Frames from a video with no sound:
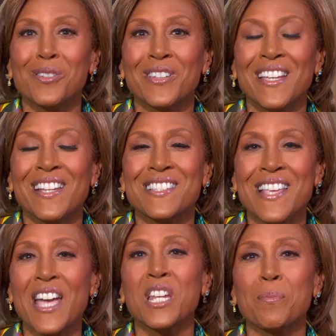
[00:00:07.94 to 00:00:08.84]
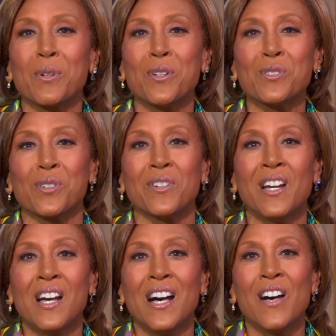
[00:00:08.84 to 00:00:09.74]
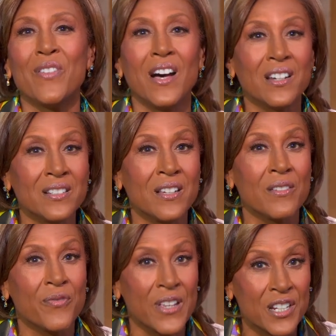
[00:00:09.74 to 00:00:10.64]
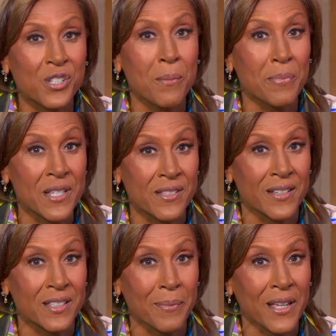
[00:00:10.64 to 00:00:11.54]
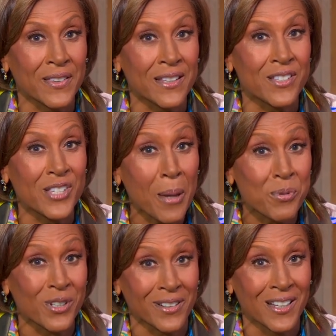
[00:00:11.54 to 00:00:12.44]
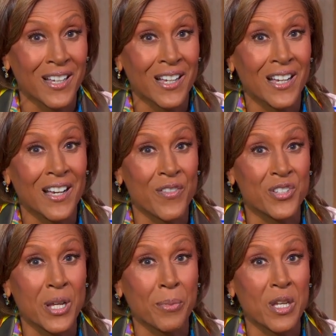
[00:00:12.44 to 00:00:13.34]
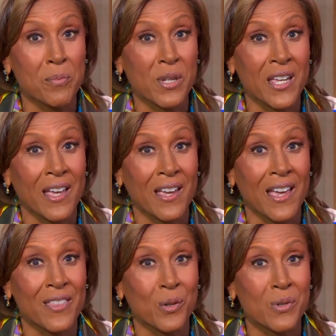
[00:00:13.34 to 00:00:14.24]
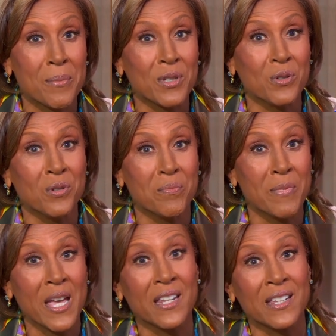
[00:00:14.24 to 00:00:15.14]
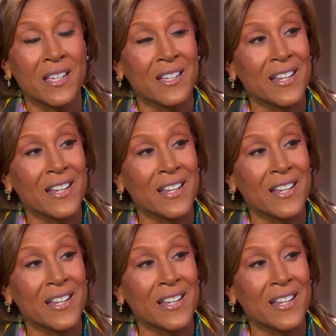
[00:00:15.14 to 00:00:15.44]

the executive producer of Unfinished Business, about the inception of the WNBA and the women who made it